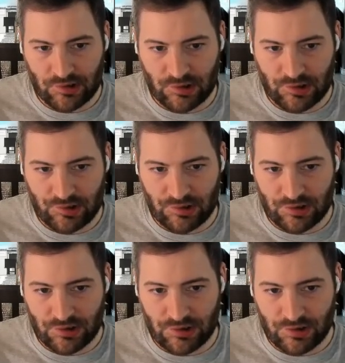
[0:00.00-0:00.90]

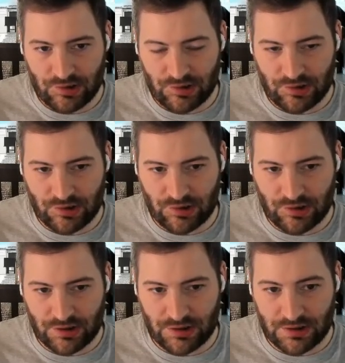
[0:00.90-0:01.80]

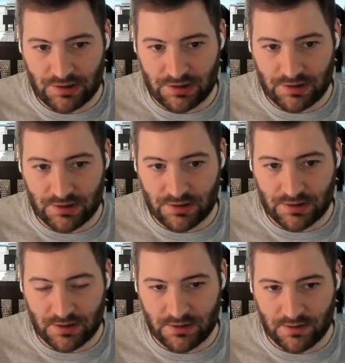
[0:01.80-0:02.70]

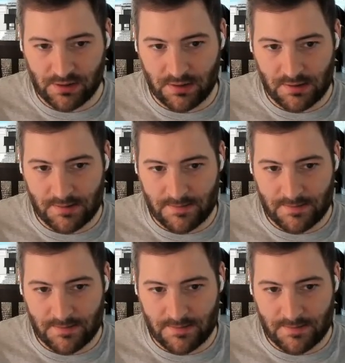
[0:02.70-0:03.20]
The person shown says nothing.